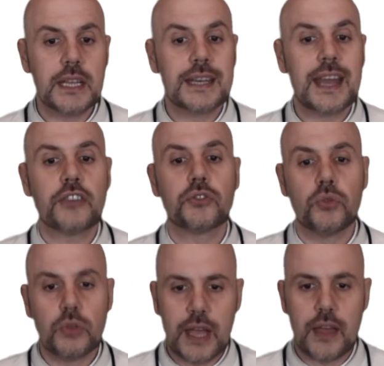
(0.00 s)

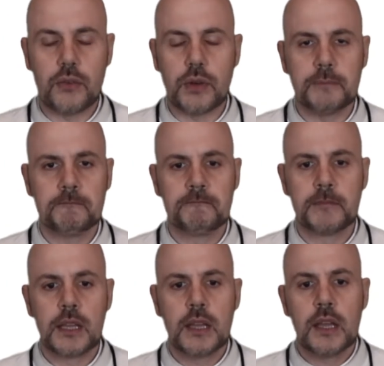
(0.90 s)
National Gathering,
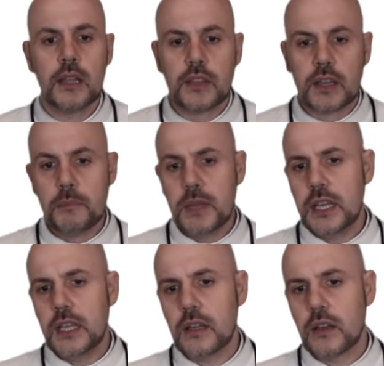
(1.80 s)
the
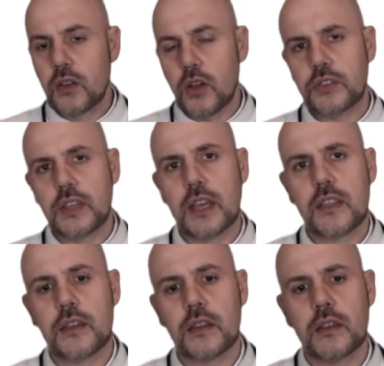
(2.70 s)
committee got
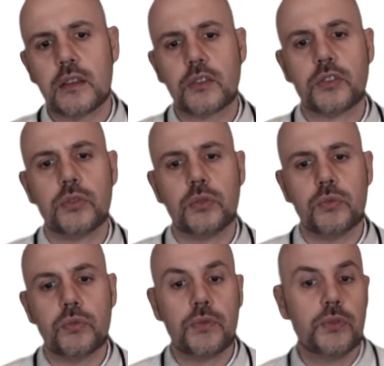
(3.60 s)
together to
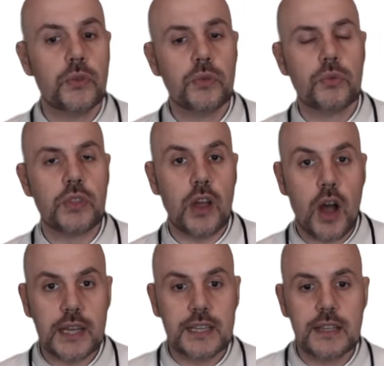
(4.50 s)
review the
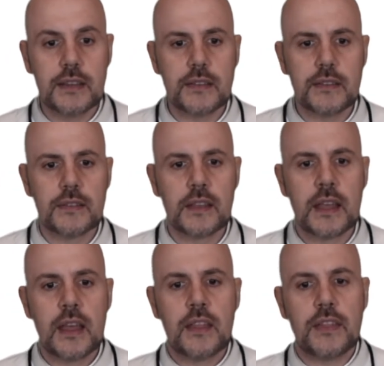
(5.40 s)
ideas
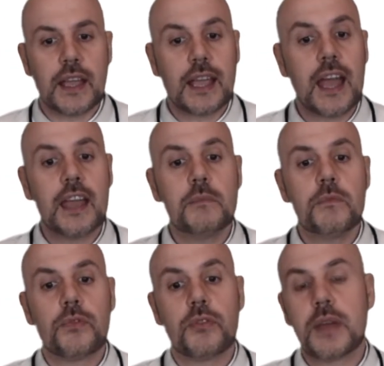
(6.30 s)
that came
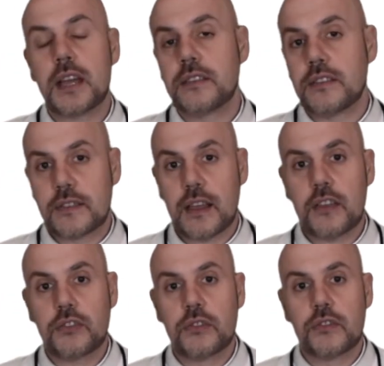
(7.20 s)
from our
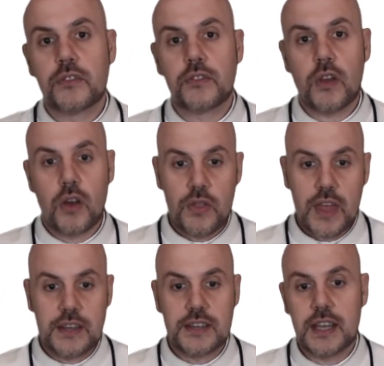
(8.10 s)
discussions on
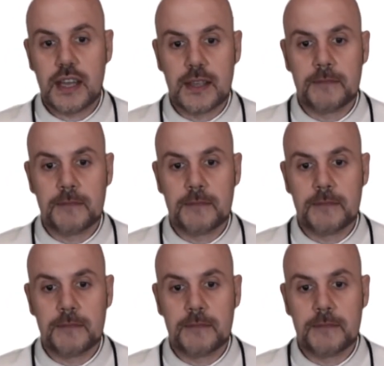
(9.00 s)
that day.